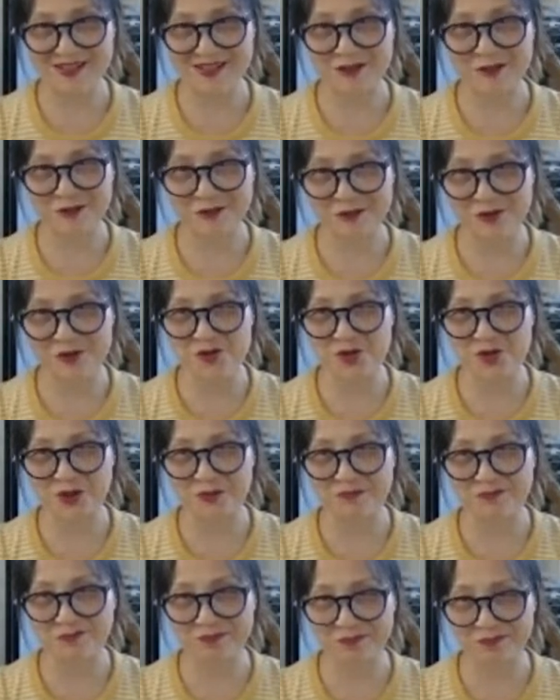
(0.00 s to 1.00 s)
the
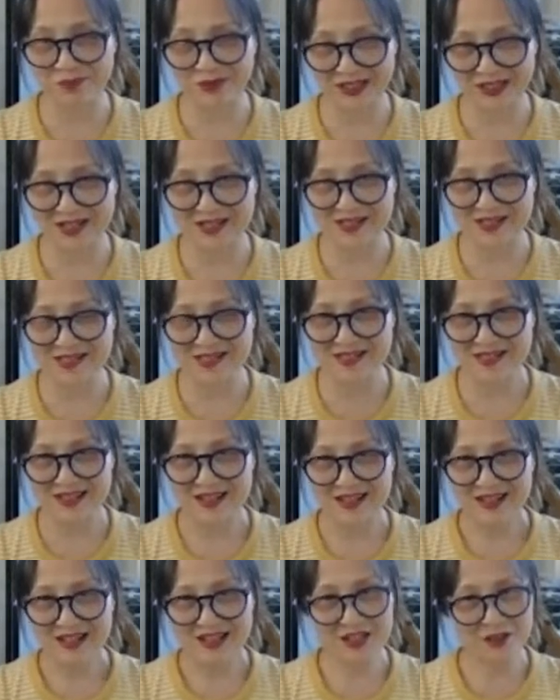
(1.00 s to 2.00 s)
crucial place,
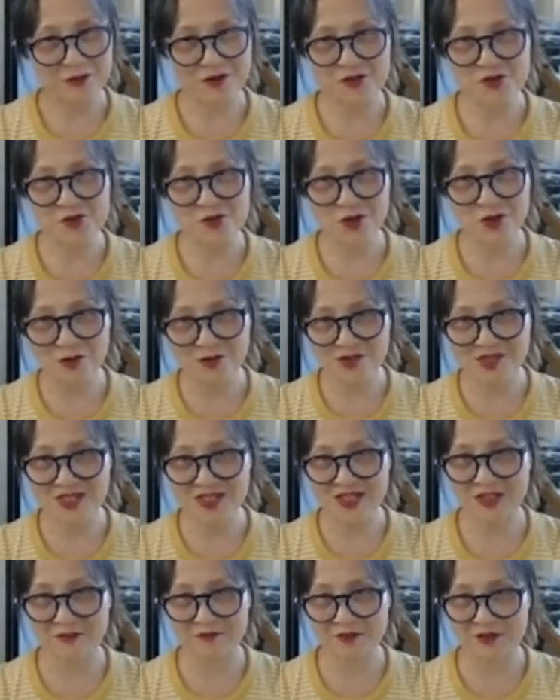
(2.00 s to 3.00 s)
it will shows
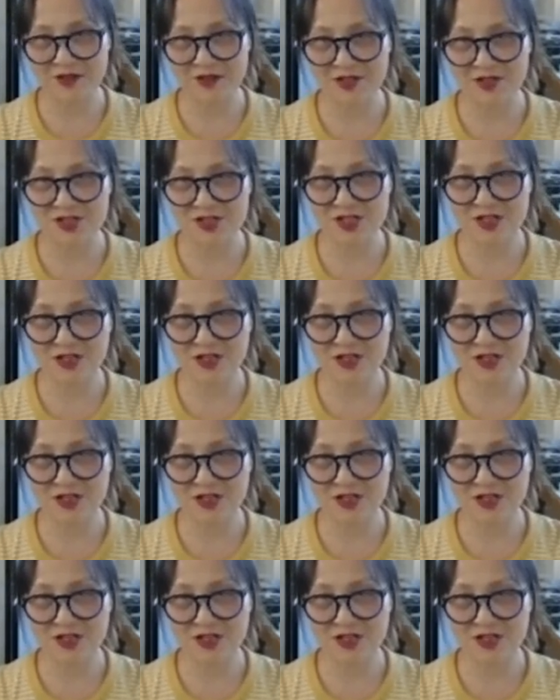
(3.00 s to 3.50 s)
different.